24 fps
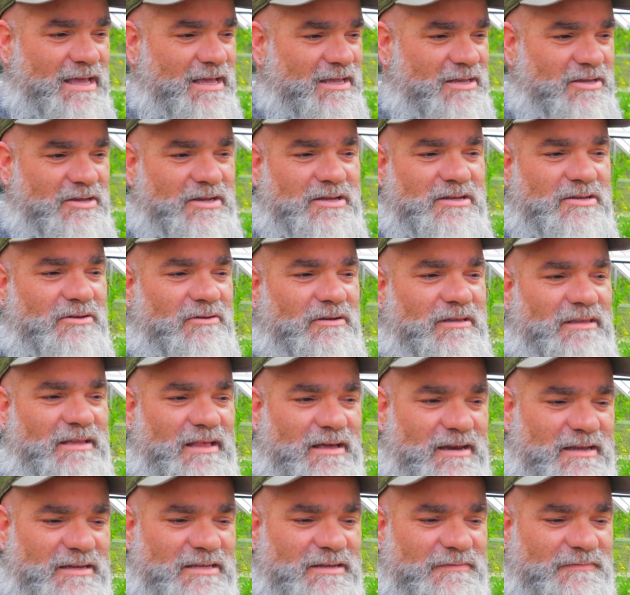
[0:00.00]
You can do a
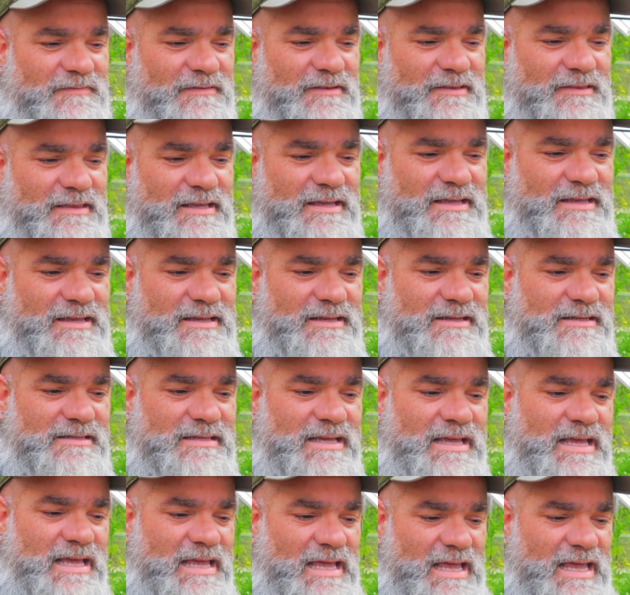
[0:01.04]
lot of different things